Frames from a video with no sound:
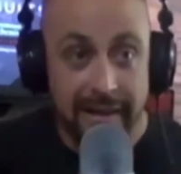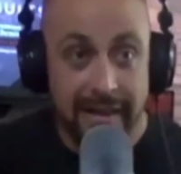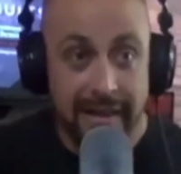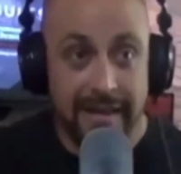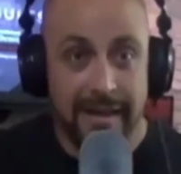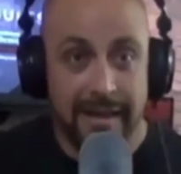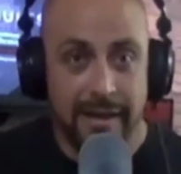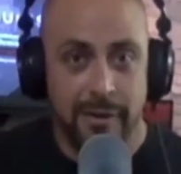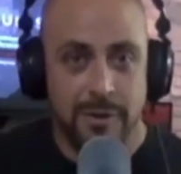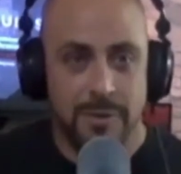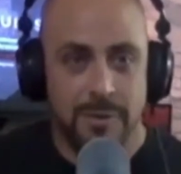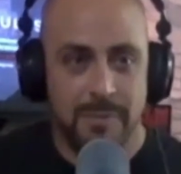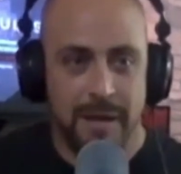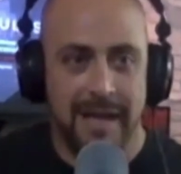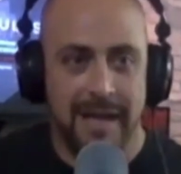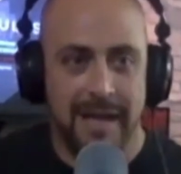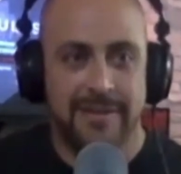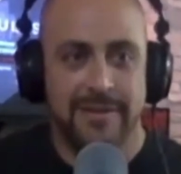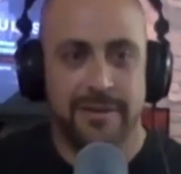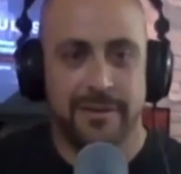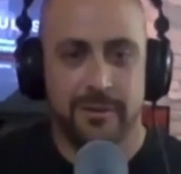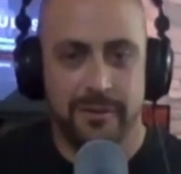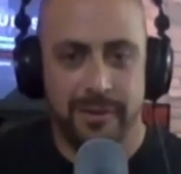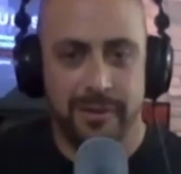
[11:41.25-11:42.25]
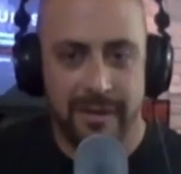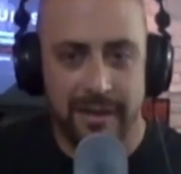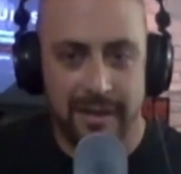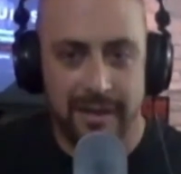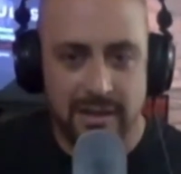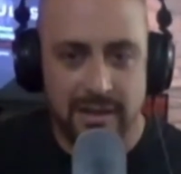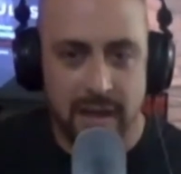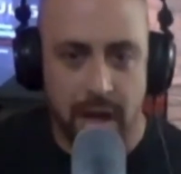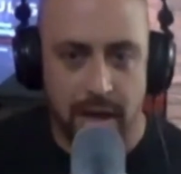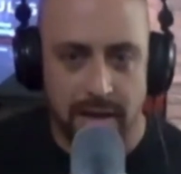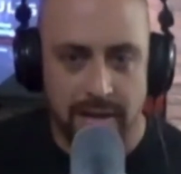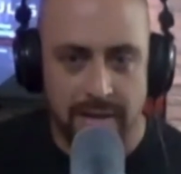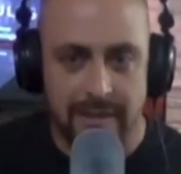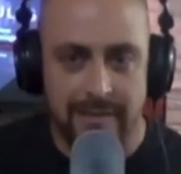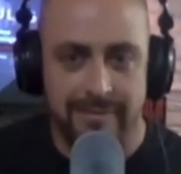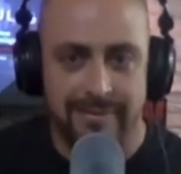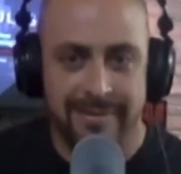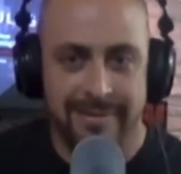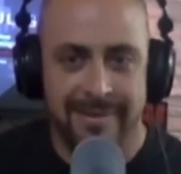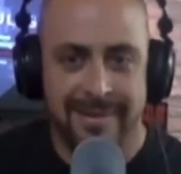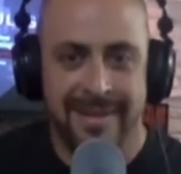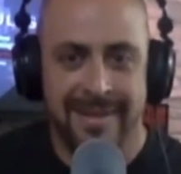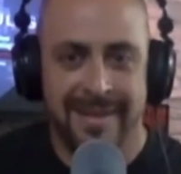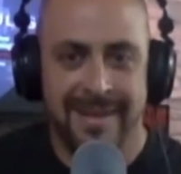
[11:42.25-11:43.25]
And it goes back to its
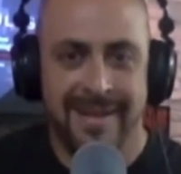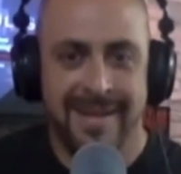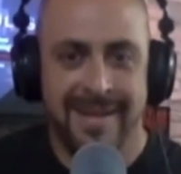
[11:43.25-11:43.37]
content.